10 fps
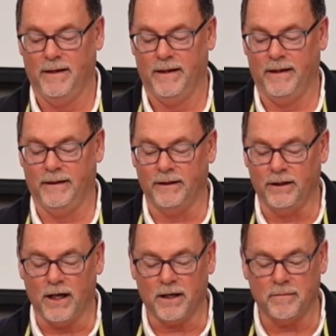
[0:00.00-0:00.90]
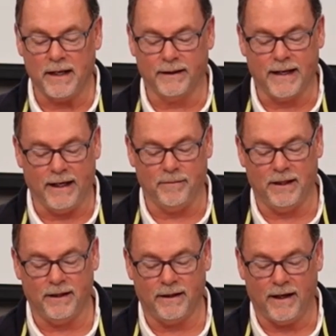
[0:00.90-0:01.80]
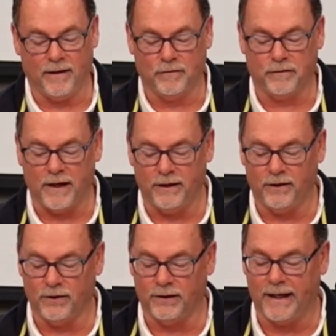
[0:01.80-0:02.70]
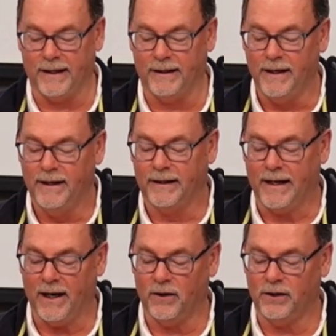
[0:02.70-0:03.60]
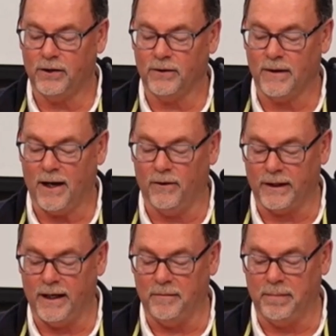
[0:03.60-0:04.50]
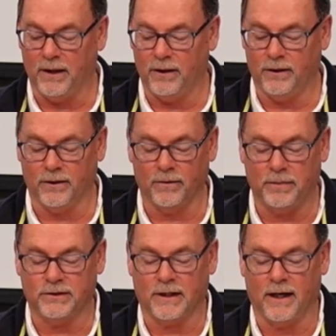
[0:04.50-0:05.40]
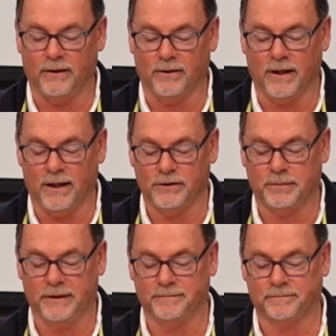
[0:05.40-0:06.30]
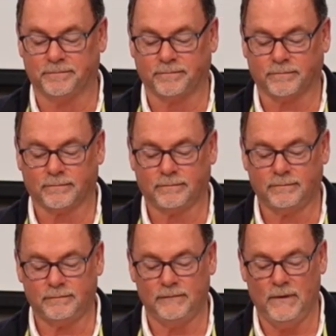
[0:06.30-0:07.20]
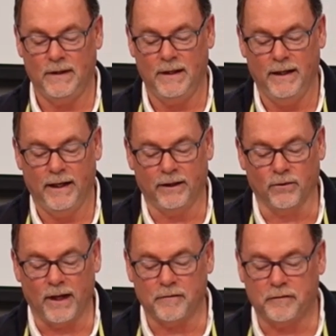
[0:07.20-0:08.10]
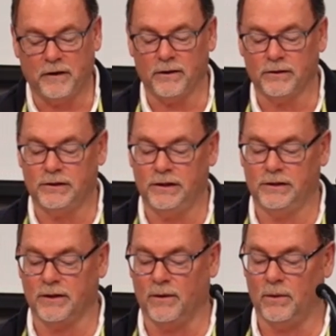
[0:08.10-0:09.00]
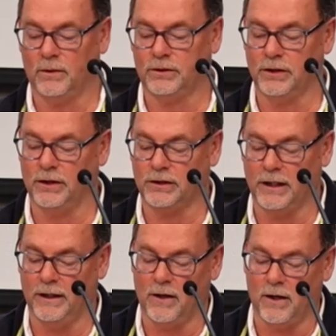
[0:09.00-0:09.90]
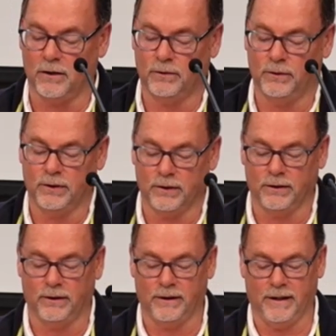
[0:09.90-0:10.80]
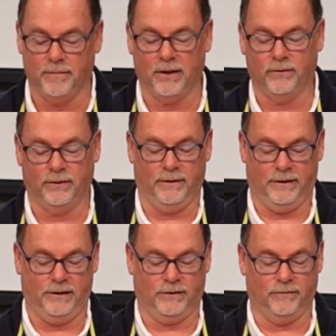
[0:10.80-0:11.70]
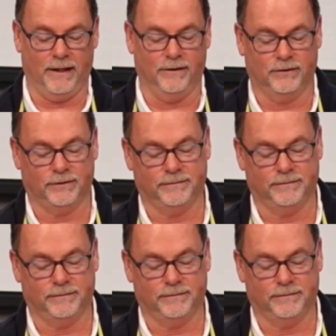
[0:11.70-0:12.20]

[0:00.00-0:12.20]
And then the young men came in and, finding her dead, carried her out and buried her beside her husband. And great fear seized the whole church and all who heard about these events.